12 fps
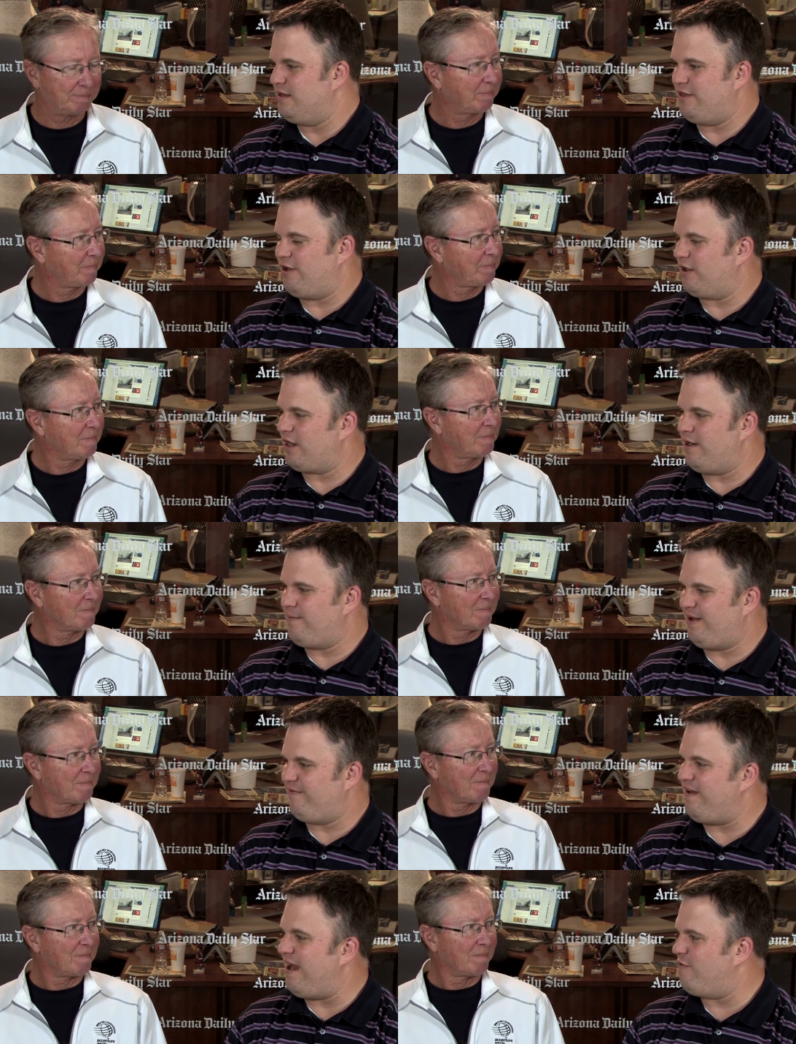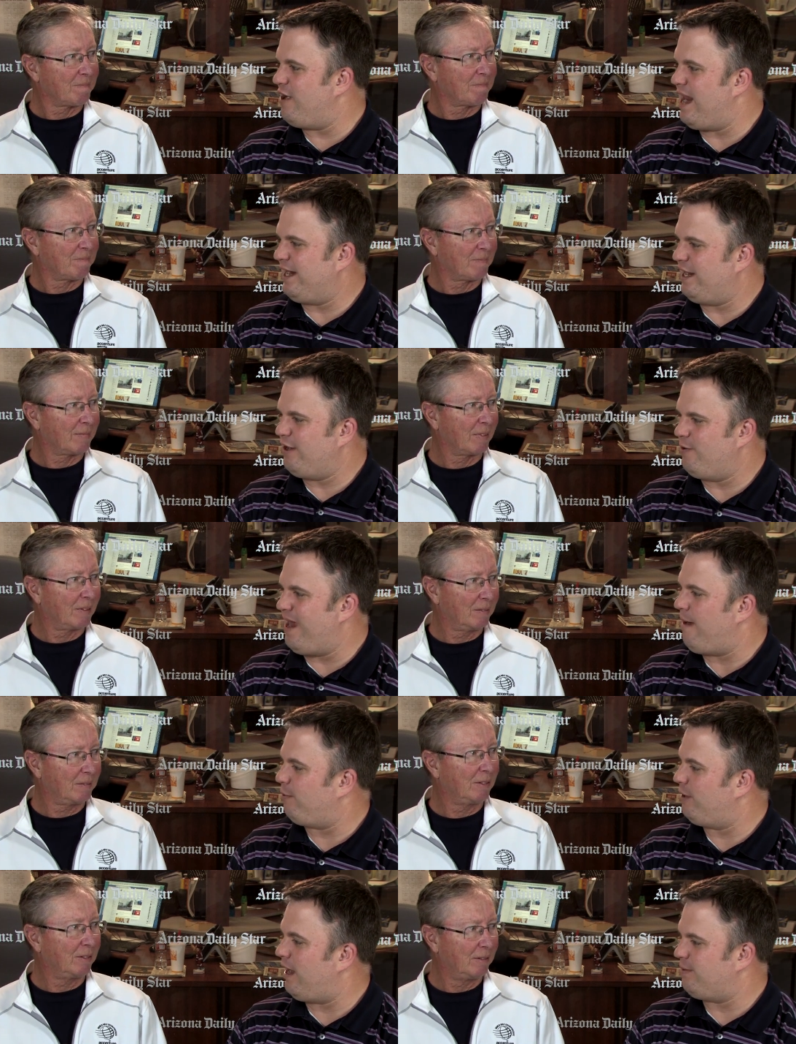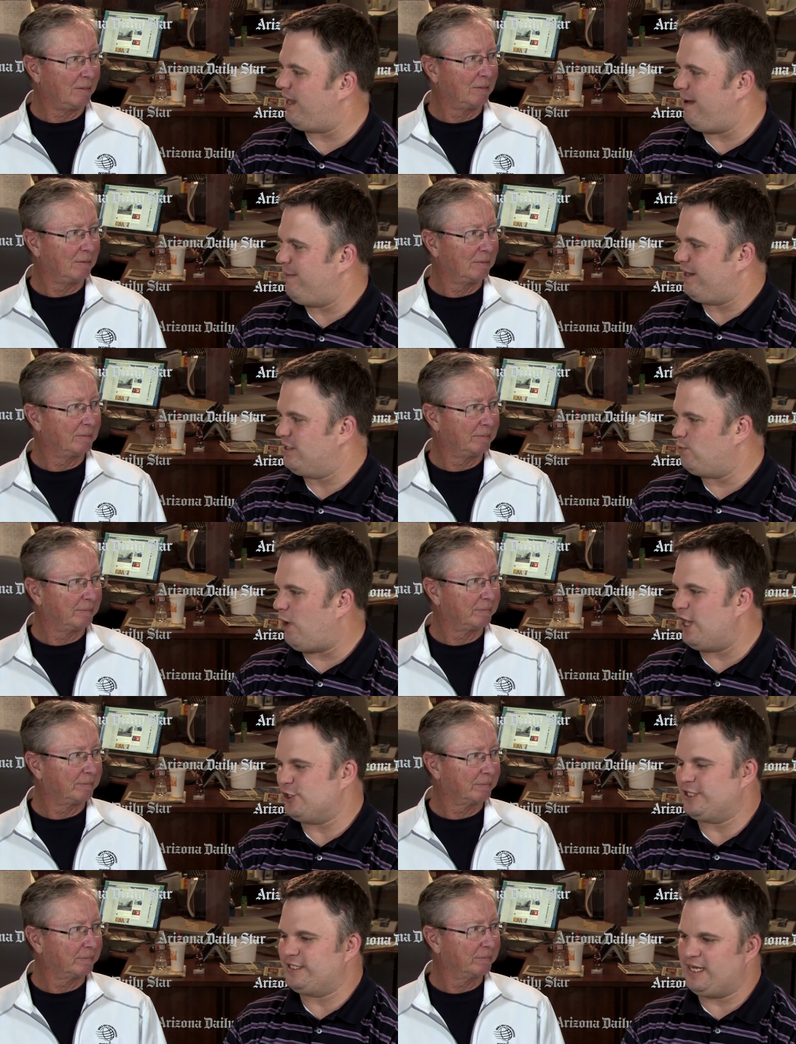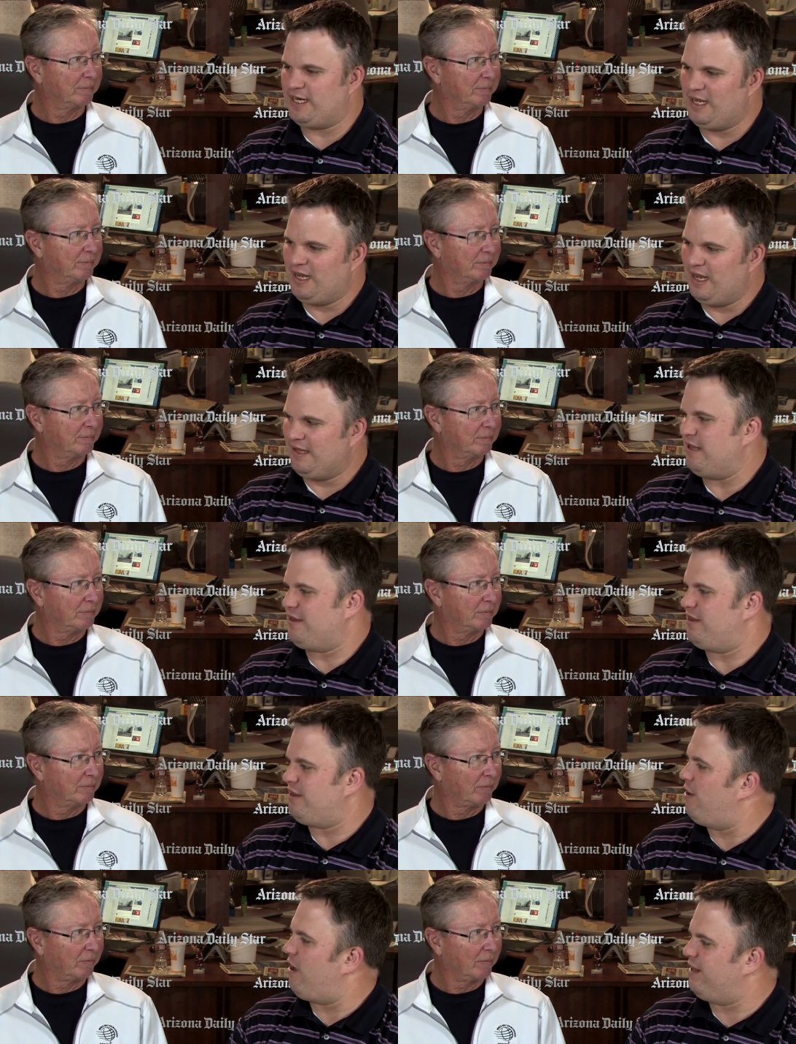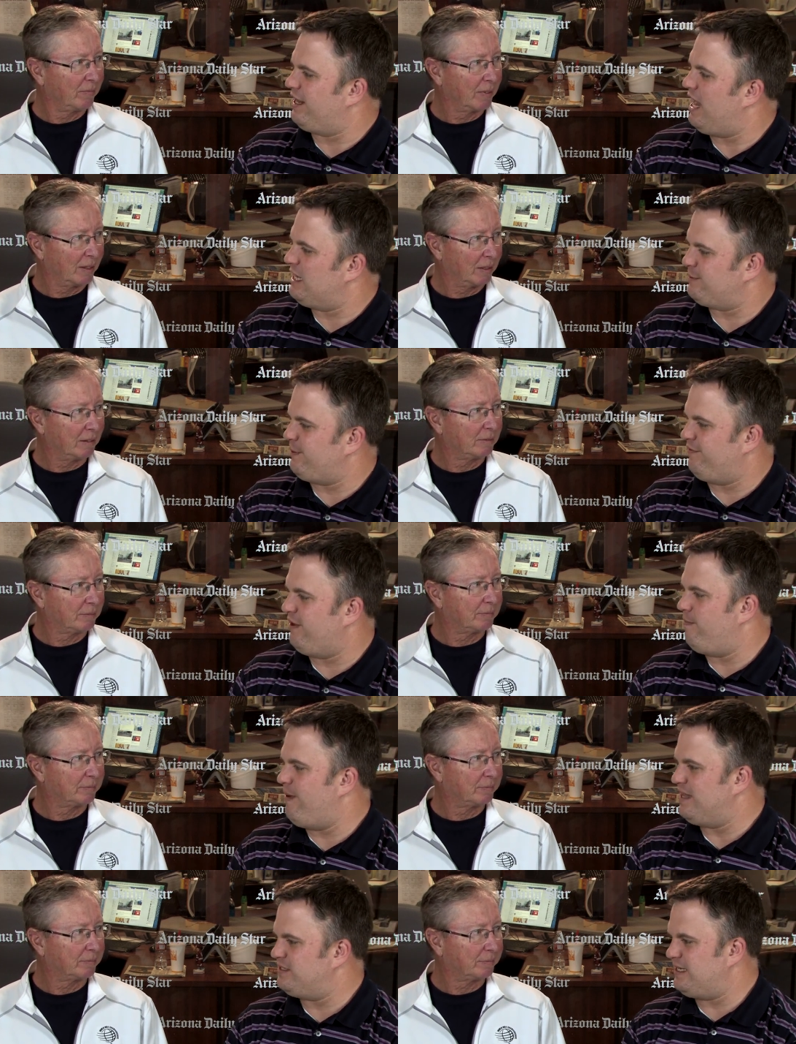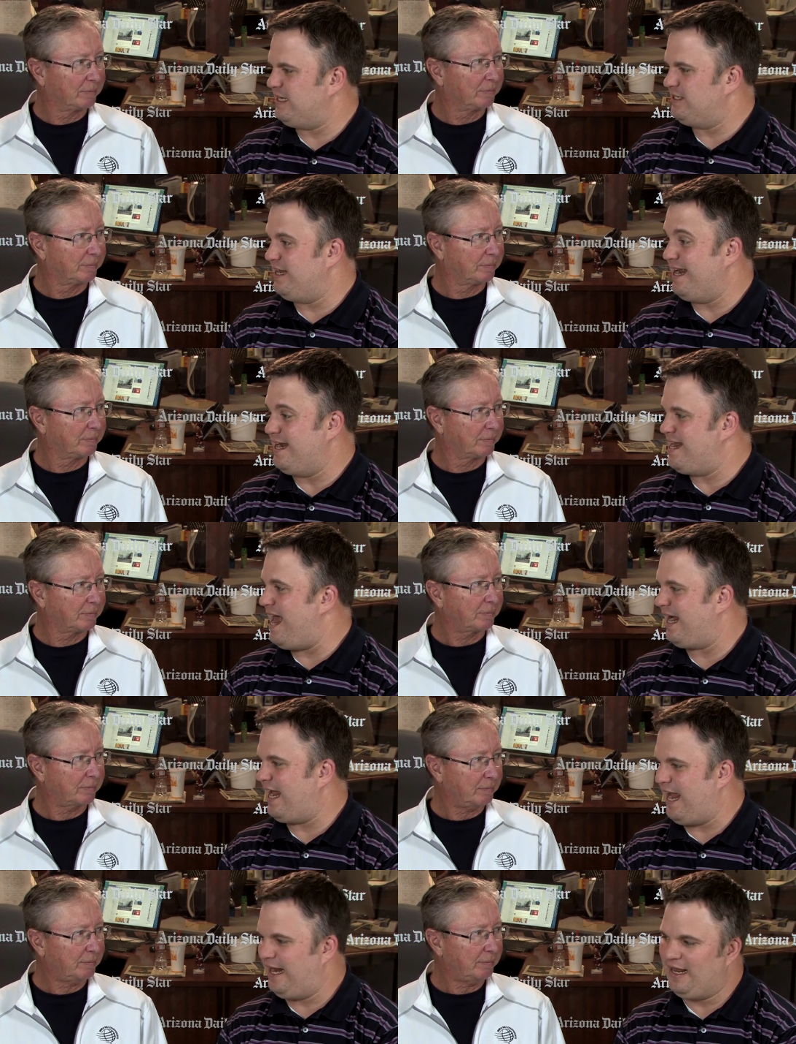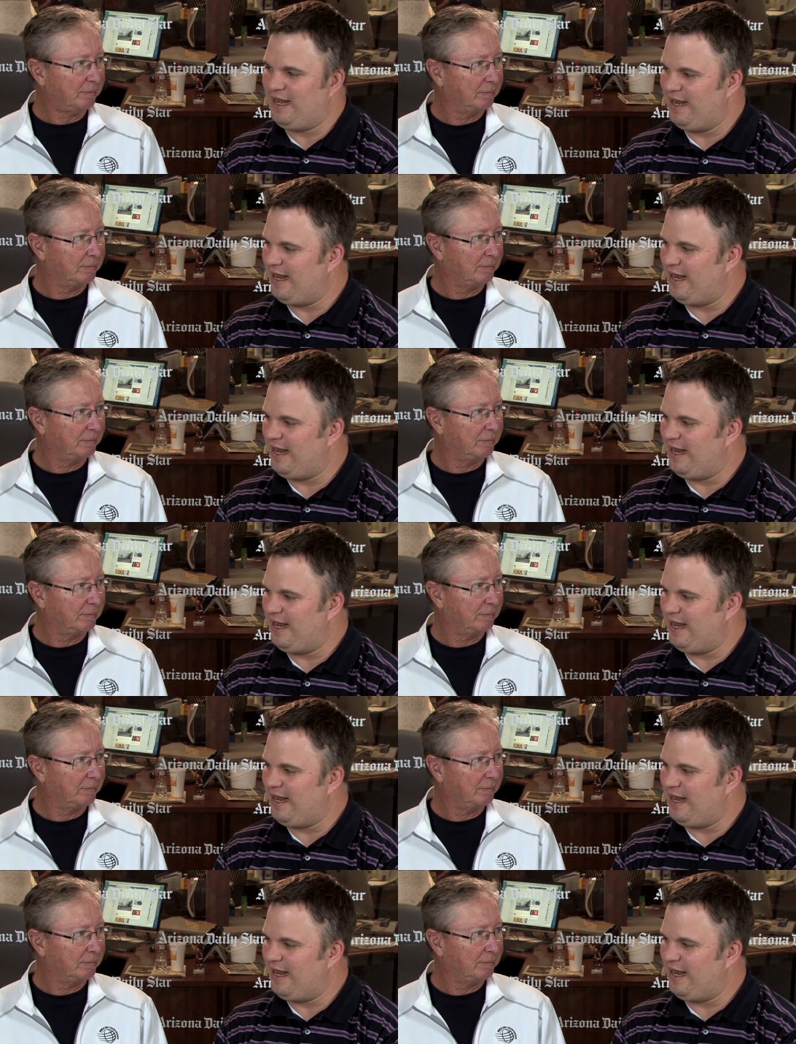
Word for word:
Speaker 1: that they're going to be favored heading into an Apple Cup game against Washington, that they're on the cusp of their best season in a decade.